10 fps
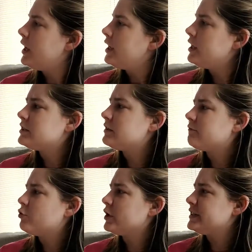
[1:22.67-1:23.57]
Is it
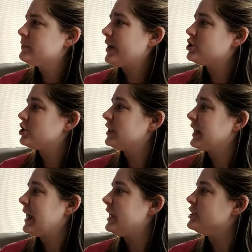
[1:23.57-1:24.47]
for a special
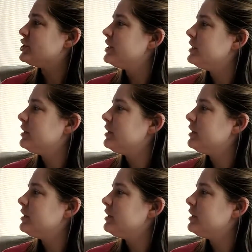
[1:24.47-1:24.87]
occasion?